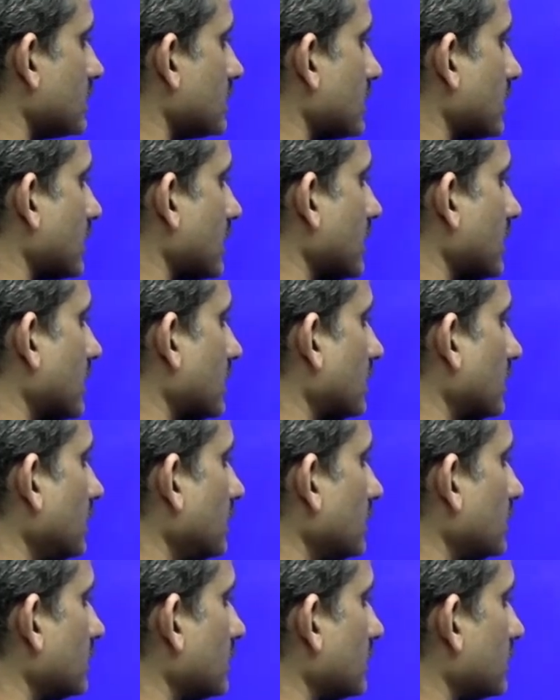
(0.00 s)
Here,
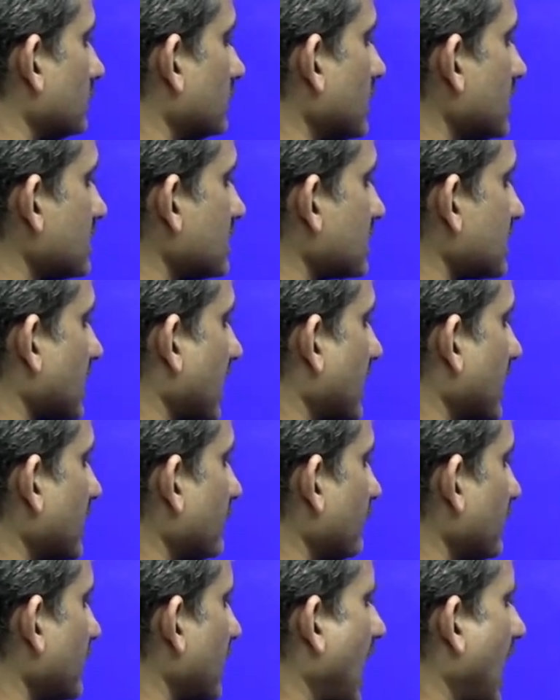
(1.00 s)
this side
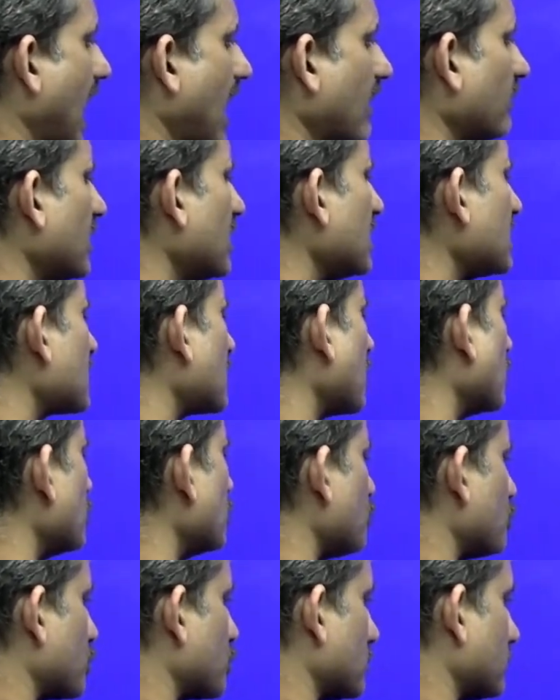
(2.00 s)
we have a
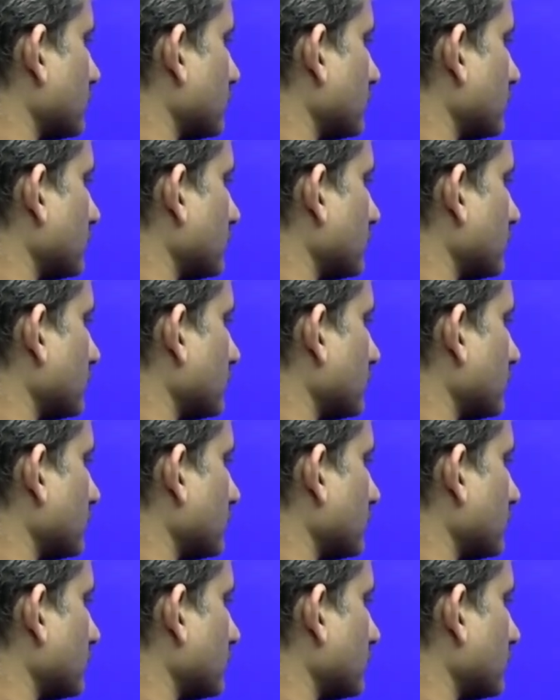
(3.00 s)
solution.